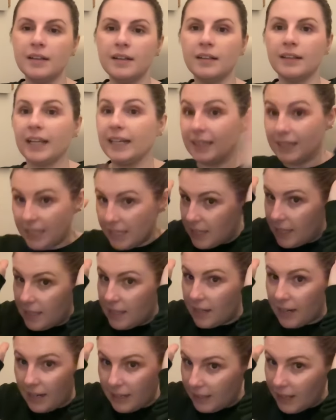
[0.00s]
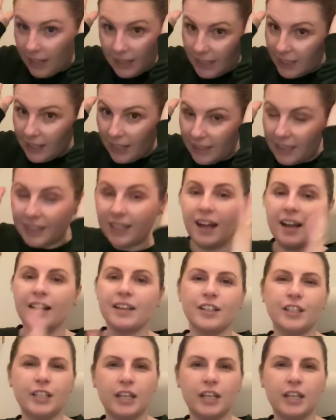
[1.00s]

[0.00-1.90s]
Like, this isn't la la la la la, you